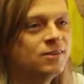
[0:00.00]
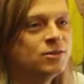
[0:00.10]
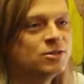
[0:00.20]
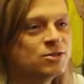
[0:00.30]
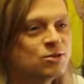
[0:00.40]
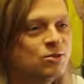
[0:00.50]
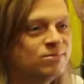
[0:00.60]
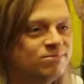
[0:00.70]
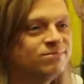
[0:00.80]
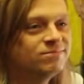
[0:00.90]
which is cool.
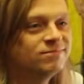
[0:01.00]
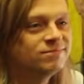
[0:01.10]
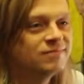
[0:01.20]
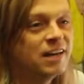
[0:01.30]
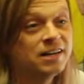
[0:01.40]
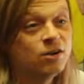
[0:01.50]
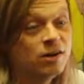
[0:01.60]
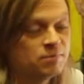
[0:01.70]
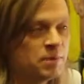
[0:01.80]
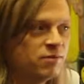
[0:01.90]
And don't
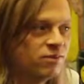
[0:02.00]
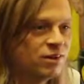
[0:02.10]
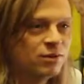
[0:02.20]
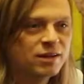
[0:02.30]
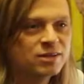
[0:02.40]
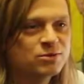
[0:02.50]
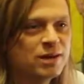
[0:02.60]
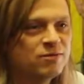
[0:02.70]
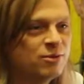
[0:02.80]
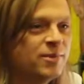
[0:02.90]
have to pay for anything because we
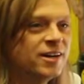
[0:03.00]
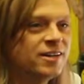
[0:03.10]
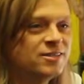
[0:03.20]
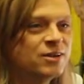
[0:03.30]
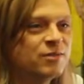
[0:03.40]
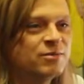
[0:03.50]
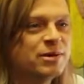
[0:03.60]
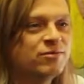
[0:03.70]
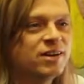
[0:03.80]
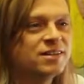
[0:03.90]
have no money, so
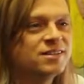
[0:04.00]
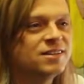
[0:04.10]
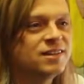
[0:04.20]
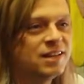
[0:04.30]
everybody flies it.